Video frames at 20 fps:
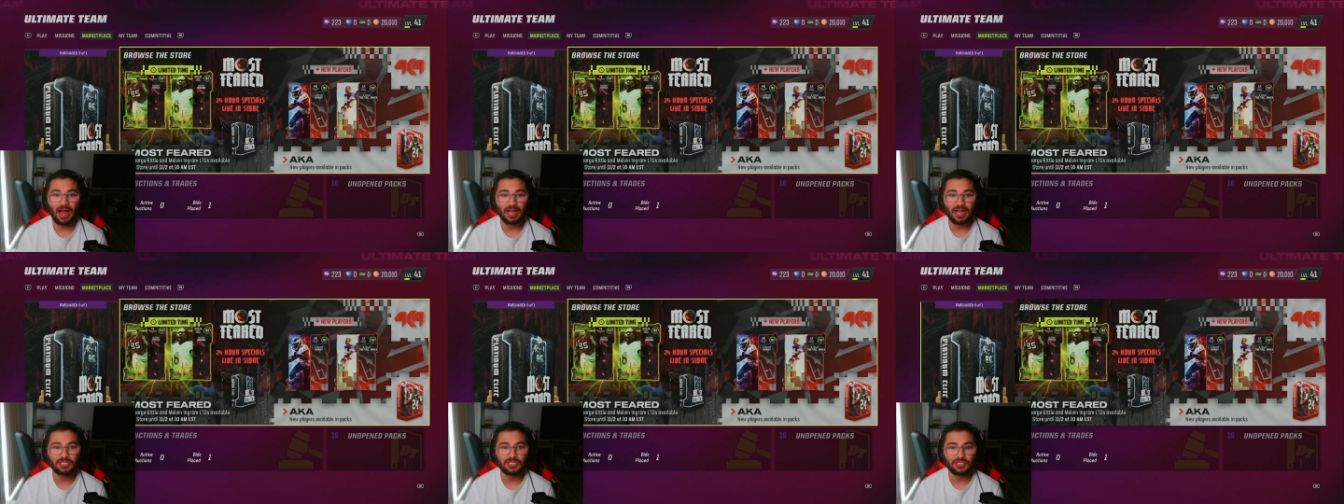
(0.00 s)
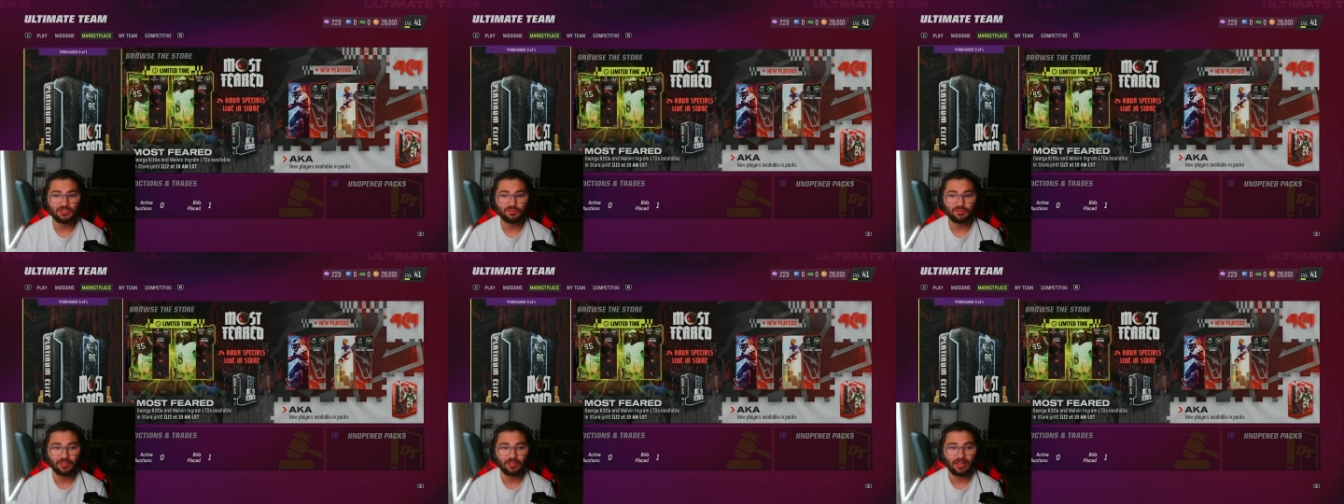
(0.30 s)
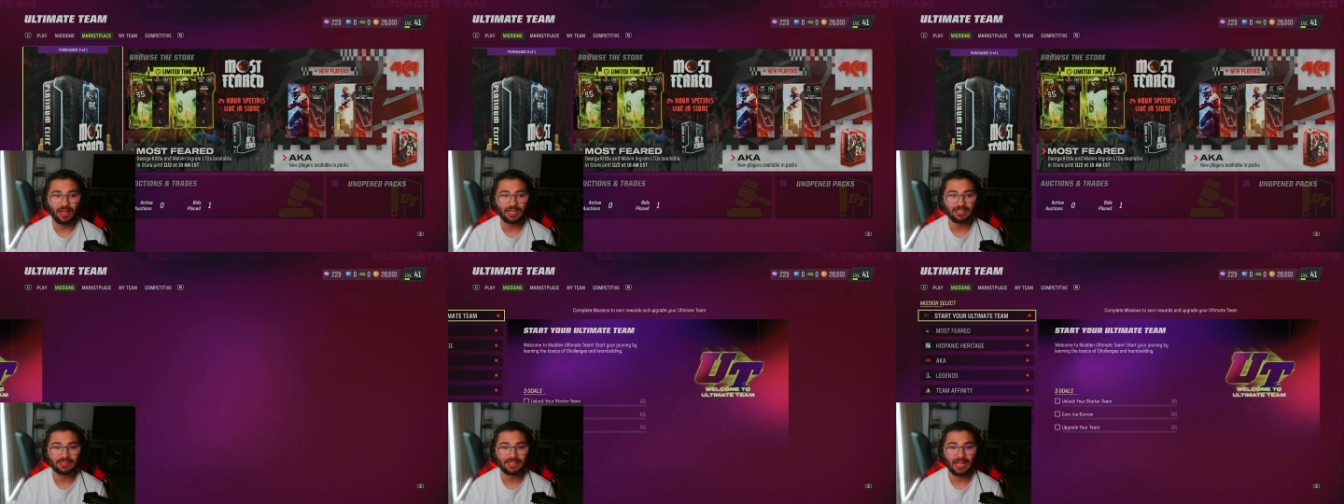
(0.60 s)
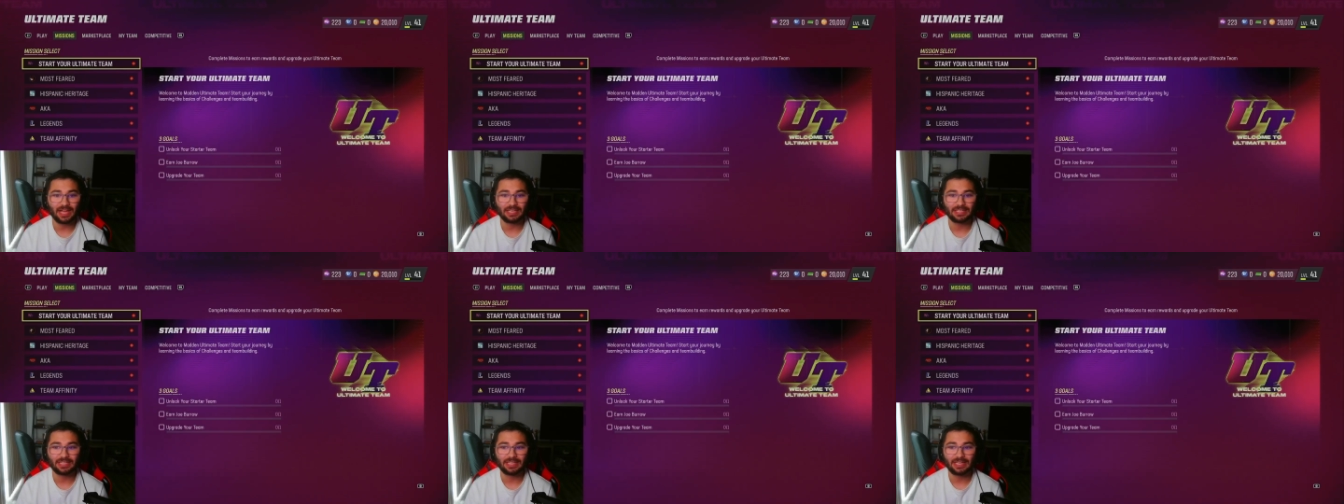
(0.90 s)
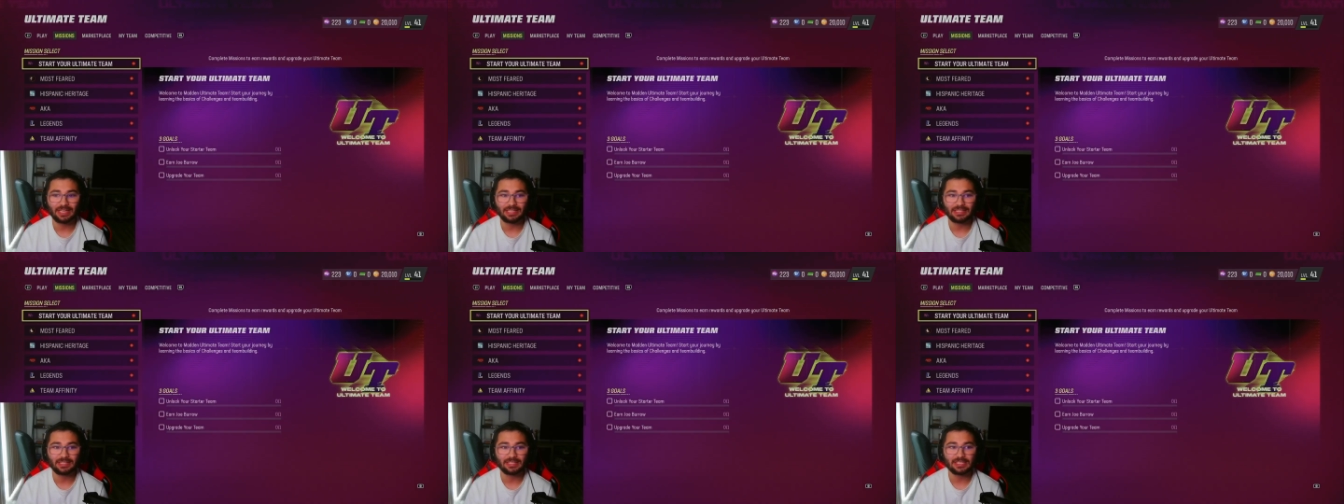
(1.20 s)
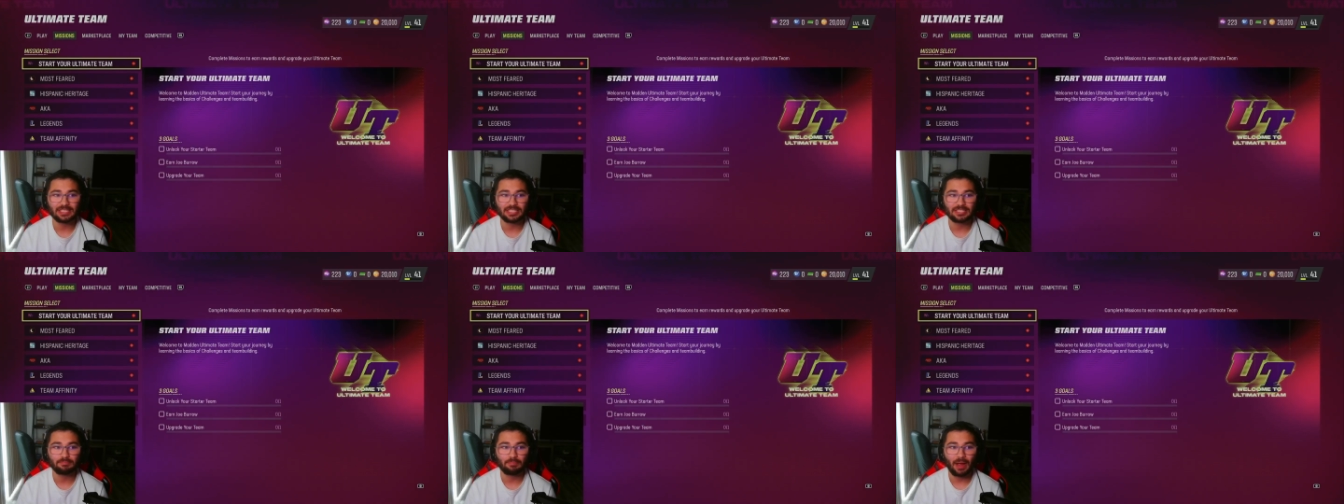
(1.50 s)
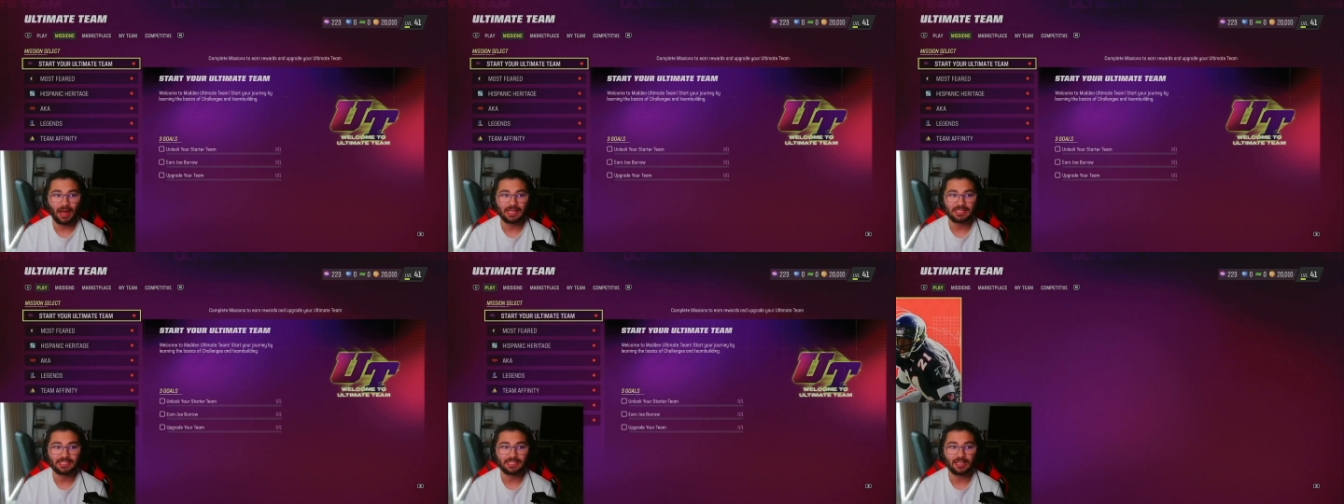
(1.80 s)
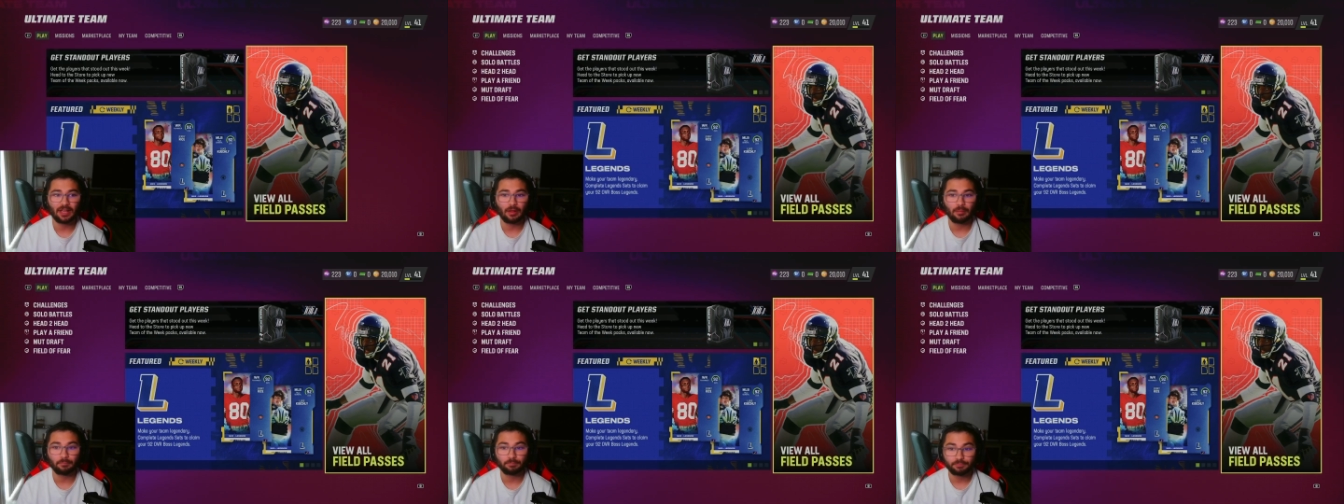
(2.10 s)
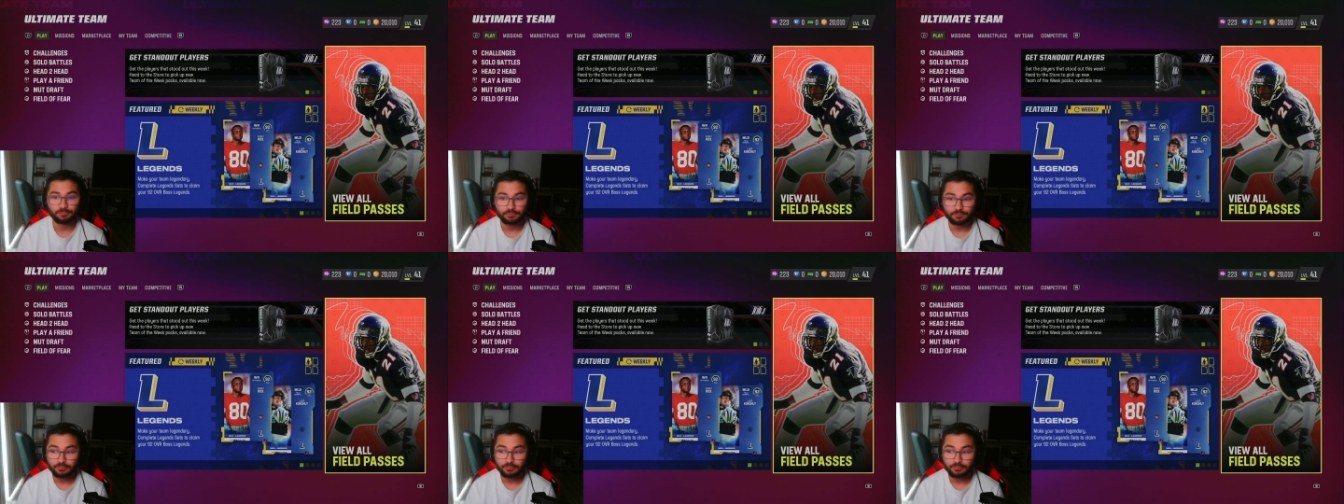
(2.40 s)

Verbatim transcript: I just feel like they need to spice it up.